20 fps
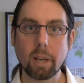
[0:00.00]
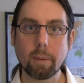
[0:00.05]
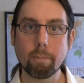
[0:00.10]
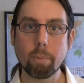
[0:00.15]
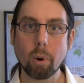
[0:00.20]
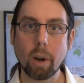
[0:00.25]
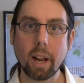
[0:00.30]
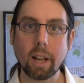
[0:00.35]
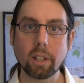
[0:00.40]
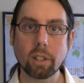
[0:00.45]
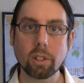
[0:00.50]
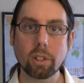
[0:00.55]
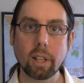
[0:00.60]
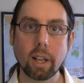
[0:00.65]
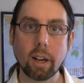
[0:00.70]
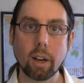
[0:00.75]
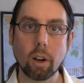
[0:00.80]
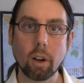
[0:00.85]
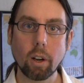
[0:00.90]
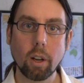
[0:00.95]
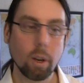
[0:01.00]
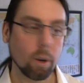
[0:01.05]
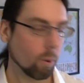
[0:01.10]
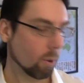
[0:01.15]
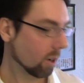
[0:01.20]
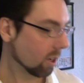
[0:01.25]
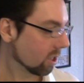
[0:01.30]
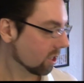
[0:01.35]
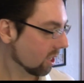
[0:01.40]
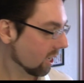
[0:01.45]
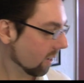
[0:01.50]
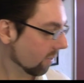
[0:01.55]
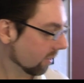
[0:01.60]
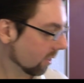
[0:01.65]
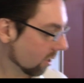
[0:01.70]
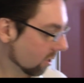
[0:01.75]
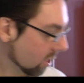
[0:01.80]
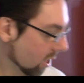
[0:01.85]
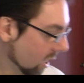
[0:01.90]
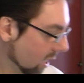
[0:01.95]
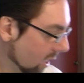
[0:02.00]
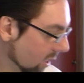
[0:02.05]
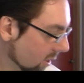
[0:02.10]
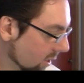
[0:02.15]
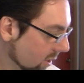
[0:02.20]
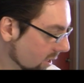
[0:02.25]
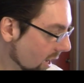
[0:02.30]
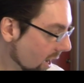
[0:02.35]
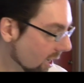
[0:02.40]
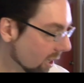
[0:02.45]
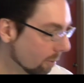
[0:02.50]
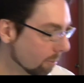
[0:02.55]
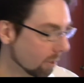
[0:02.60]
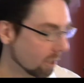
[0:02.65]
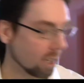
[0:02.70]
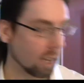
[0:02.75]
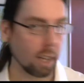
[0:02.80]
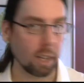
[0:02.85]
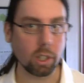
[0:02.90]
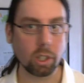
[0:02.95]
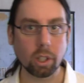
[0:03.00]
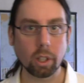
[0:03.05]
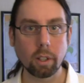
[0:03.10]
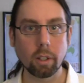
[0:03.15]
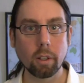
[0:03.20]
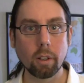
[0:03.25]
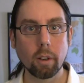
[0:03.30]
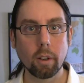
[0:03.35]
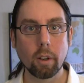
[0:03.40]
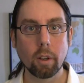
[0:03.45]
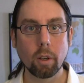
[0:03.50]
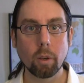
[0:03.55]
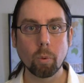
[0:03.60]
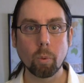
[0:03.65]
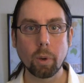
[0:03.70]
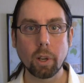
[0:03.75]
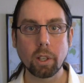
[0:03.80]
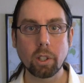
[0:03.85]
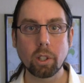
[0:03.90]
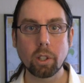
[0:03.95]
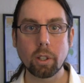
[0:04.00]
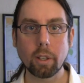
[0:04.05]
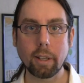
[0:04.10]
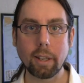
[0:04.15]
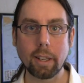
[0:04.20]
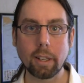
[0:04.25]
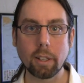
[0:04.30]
breaks there. We're going to see if there's any documentation which